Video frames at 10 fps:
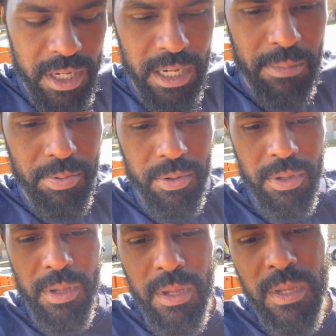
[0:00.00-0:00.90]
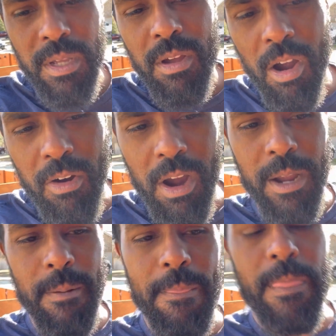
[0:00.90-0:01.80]
up. All
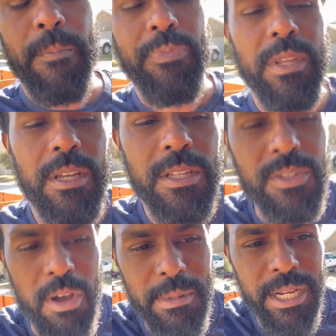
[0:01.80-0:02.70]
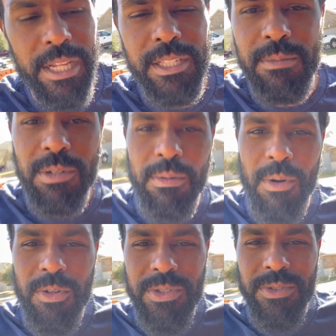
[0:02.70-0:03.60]
right. So I'm going to need some
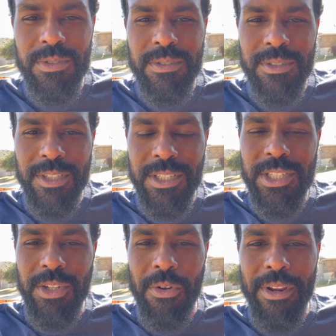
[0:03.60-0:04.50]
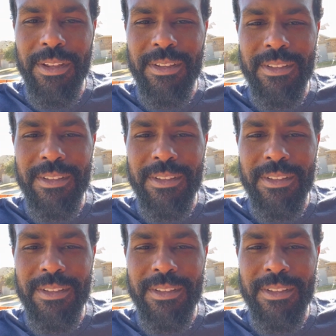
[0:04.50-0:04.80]
commercial, good, sturdy